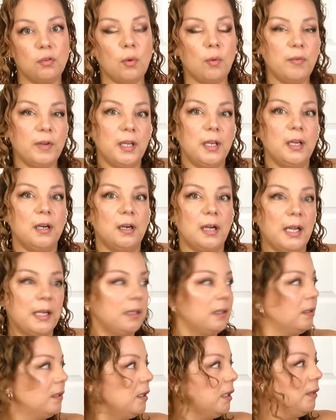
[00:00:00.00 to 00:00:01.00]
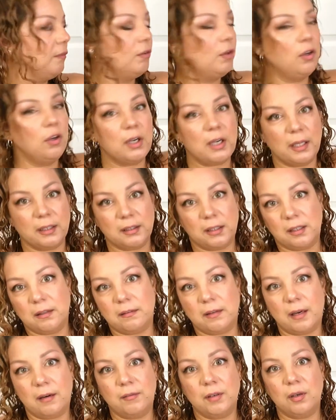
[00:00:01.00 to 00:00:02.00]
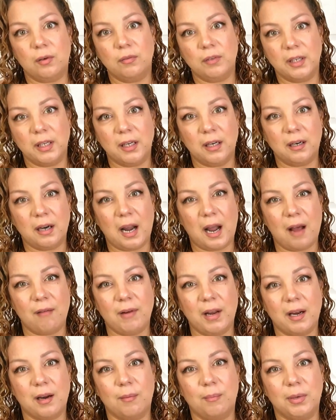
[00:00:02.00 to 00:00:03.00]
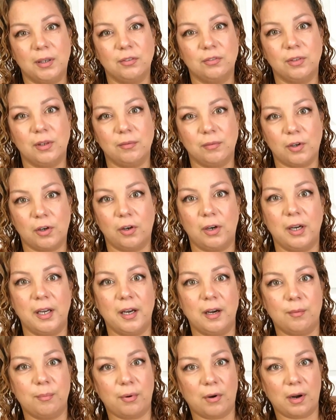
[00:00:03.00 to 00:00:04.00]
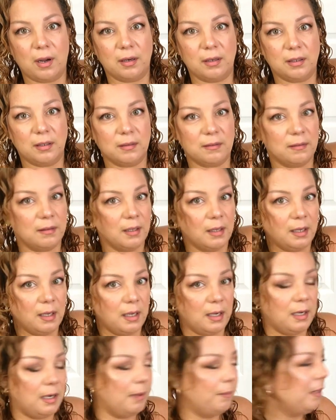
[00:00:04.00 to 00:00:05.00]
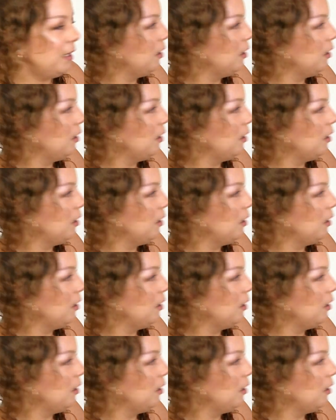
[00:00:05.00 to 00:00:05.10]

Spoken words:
over here. Like if you look at this area over here, I have like a bunch of curly hair products. Let me